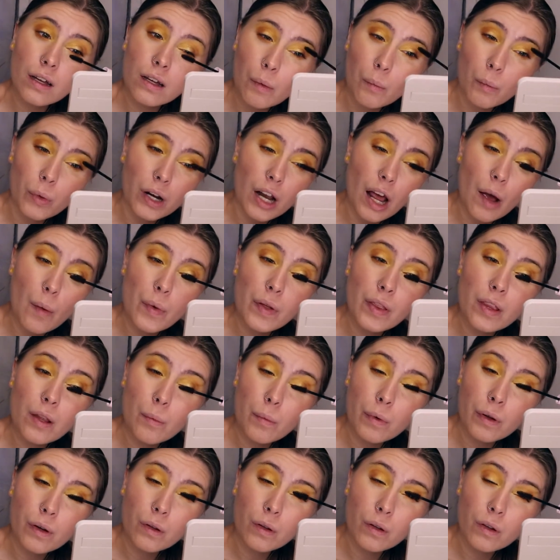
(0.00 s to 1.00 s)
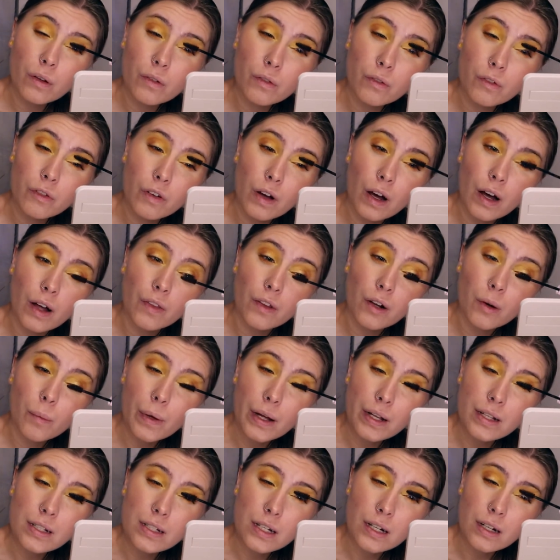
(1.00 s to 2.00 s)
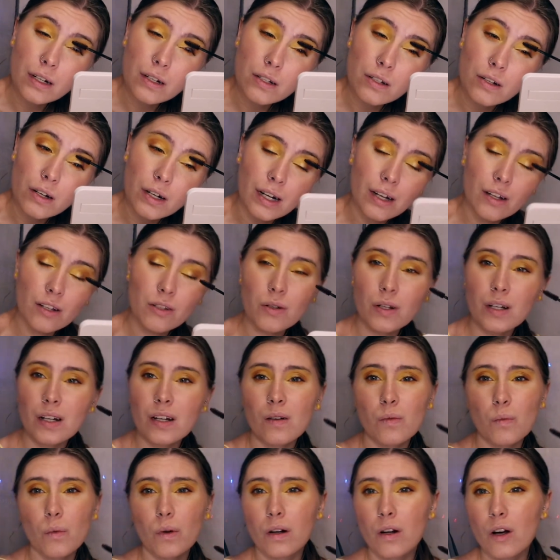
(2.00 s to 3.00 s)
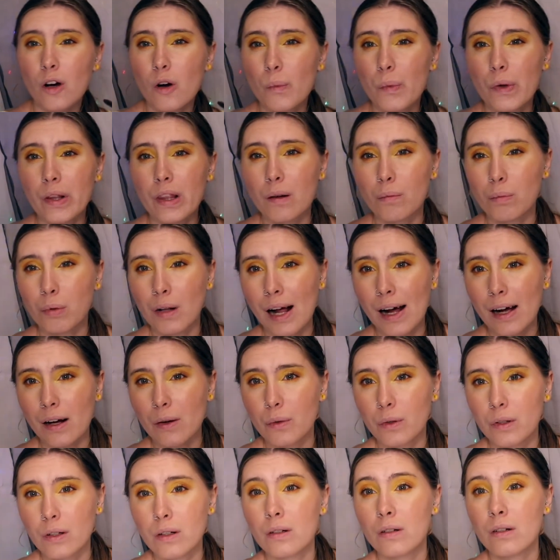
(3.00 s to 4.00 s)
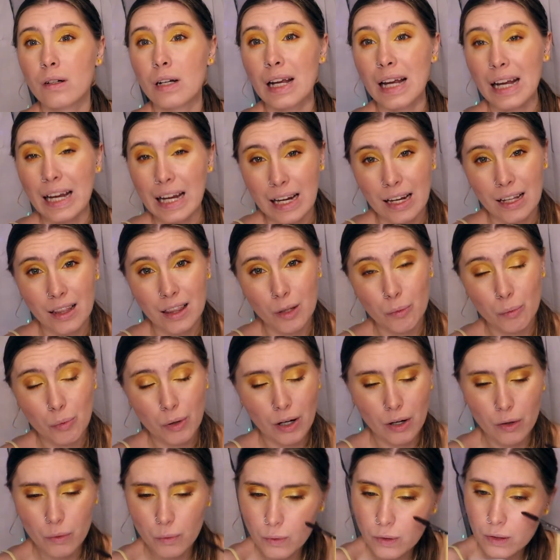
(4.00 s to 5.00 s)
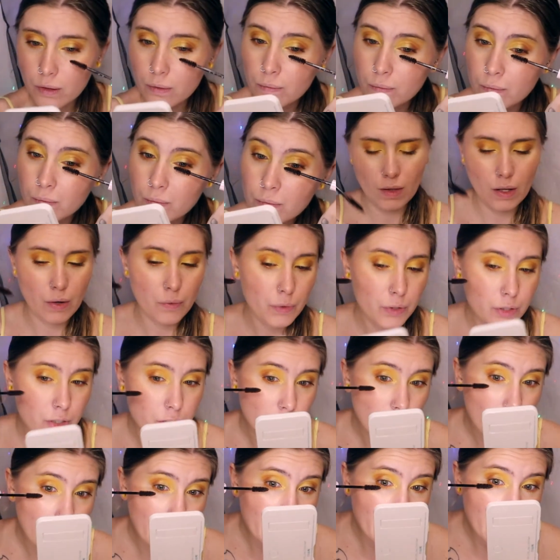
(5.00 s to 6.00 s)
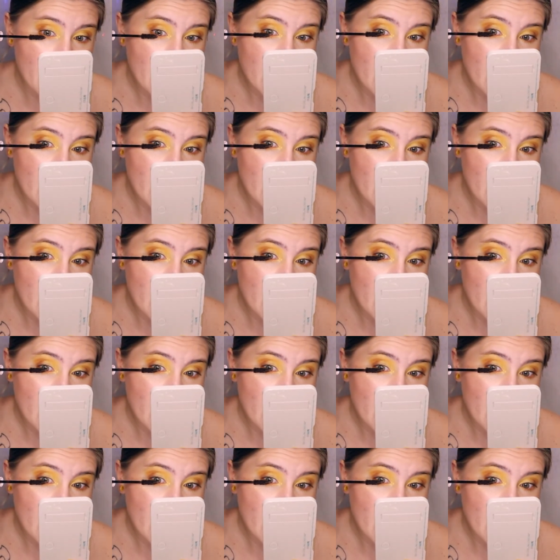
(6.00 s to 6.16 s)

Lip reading: But I'm in the middle of other mascaras right now, so I didn't want to open the black one and the brown one. I want to try